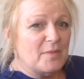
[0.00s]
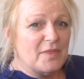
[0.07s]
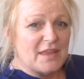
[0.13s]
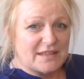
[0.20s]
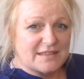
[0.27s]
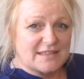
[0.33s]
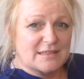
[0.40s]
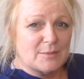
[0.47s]

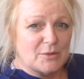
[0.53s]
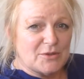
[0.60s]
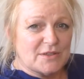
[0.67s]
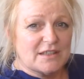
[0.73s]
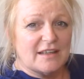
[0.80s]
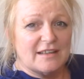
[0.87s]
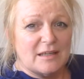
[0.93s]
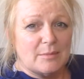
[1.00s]
That's the
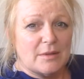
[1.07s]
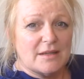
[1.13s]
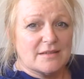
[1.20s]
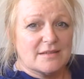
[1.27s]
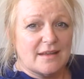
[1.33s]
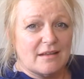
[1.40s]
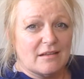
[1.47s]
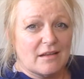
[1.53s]
most likely
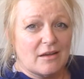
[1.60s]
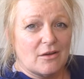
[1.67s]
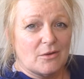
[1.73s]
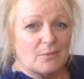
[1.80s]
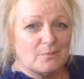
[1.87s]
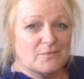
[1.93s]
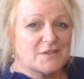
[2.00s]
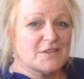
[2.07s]
place they'll go.
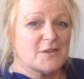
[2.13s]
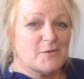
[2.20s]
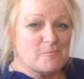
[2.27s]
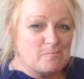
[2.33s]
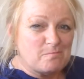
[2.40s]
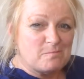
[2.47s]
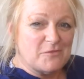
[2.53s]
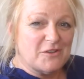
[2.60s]
So
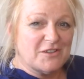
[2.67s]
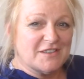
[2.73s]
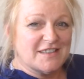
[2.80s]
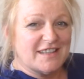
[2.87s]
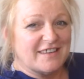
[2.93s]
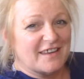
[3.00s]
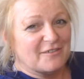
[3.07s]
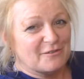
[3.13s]
you can
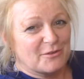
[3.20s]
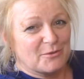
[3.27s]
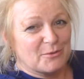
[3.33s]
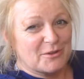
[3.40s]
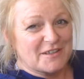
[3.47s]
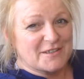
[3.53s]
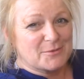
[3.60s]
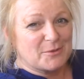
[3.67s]
take that for
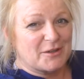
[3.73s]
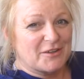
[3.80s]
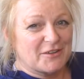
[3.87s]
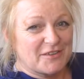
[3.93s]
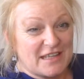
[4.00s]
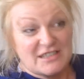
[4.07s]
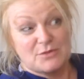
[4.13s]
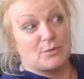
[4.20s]
what it's
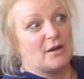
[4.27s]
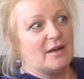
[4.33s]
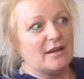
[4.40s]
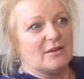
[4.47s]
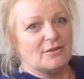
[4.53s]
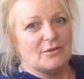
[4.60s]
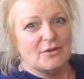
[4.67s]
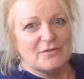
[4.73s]
worth. That's why
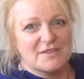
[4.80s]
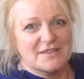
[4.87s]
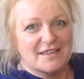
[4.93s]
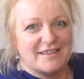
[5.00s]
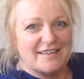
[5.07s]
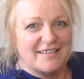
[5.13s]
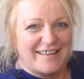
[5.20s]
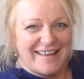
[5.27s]
I go, obviously.